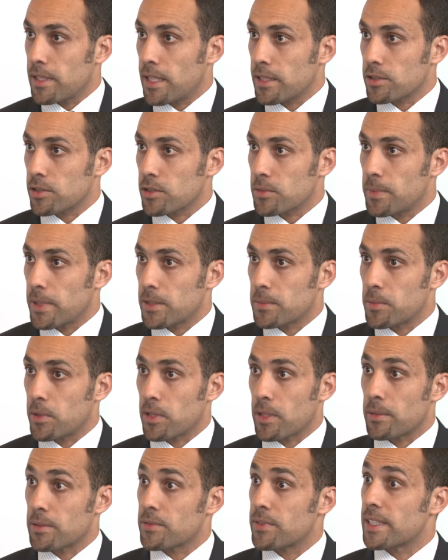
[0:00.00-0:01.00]
the National Space
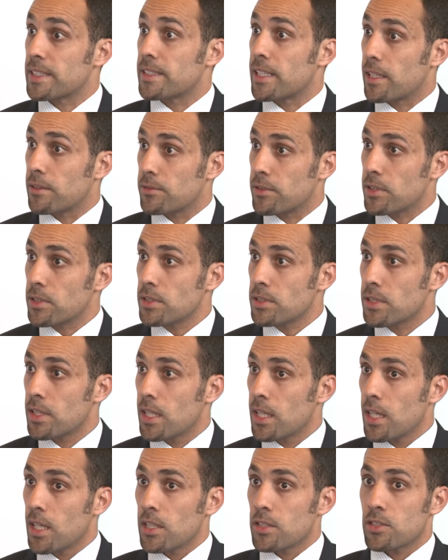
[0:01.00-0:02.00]
Program, it's very diverse.
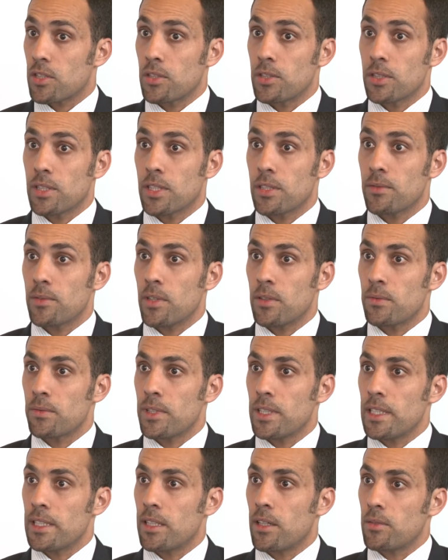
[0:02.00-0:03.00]
So you can
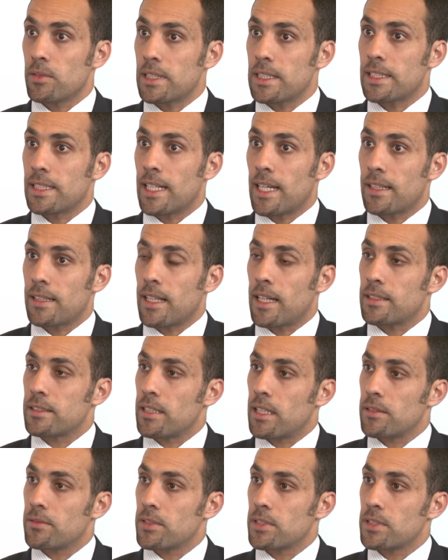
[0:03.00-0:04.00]
really only get that
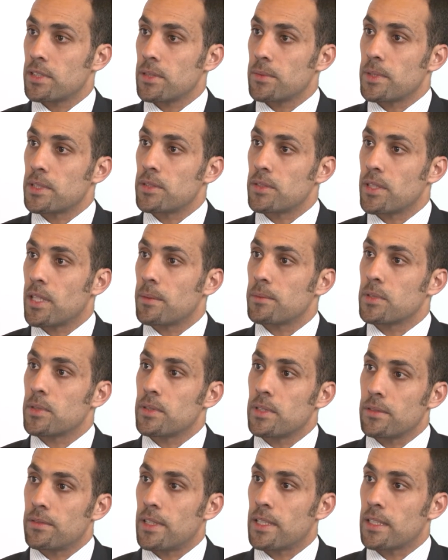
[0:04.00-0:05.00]
diversity when you come
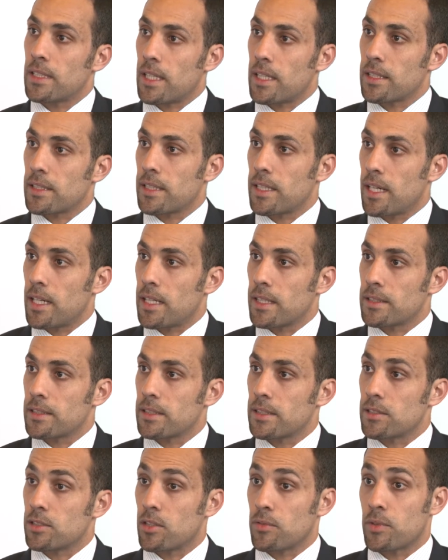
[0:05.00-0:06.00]
to an event like the
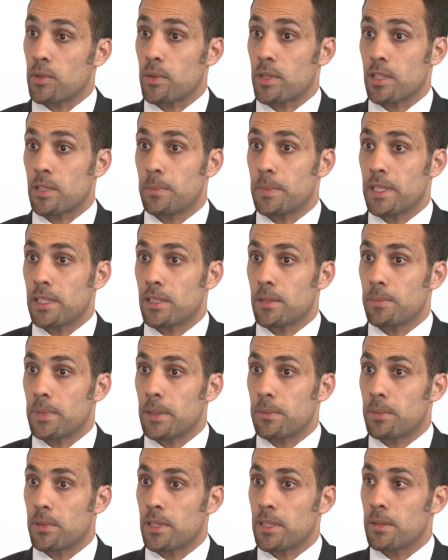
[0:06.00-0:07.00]
IAC. So if you want to speak to
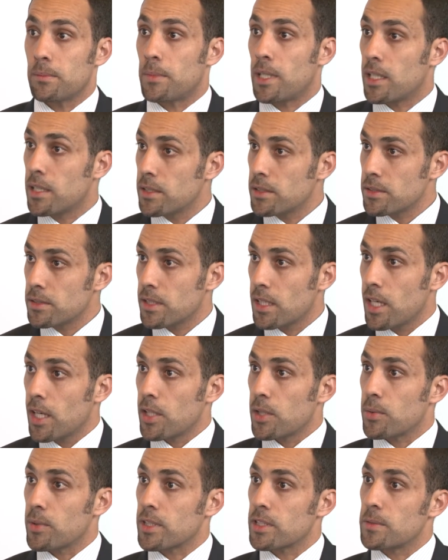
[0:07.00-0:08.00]
people in Mars,
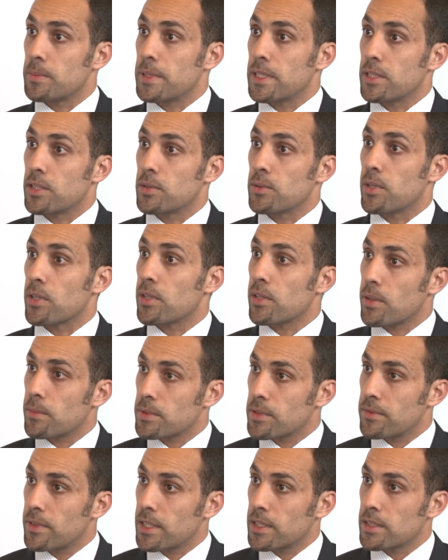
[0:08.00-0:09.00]
you want to speak to Earth
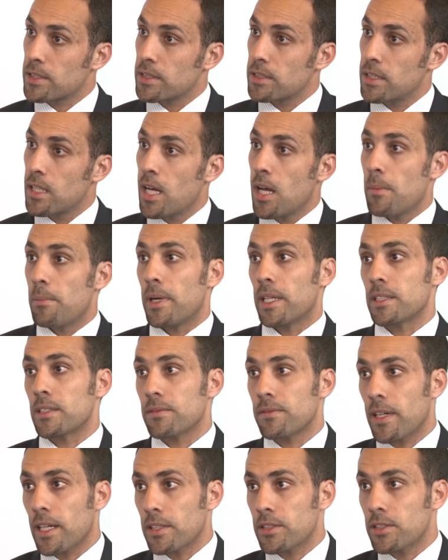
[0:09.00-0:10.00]
observation,
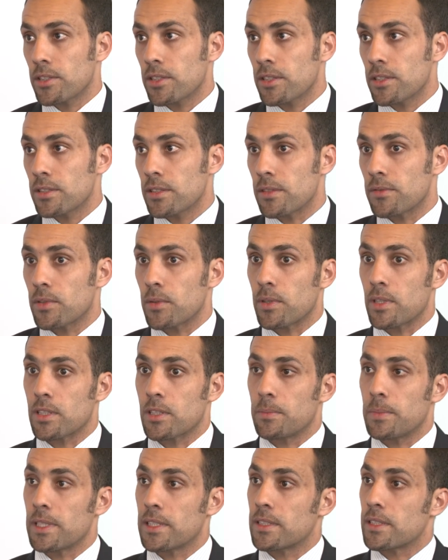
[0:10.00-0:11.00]
manufacturers, if you want to
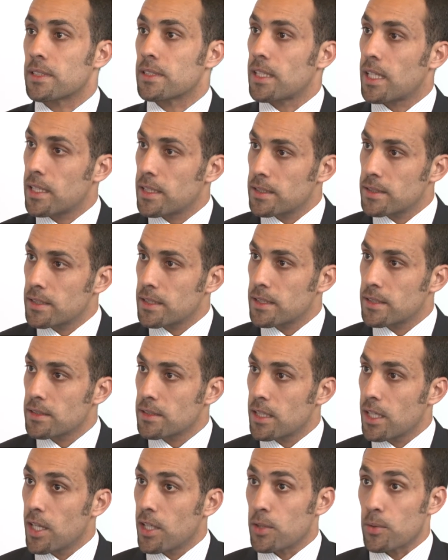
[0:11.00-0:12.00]
speak to
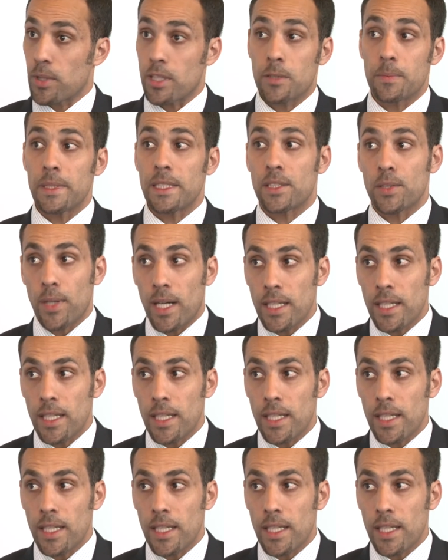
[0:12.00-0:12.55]
scientists, you want to speak to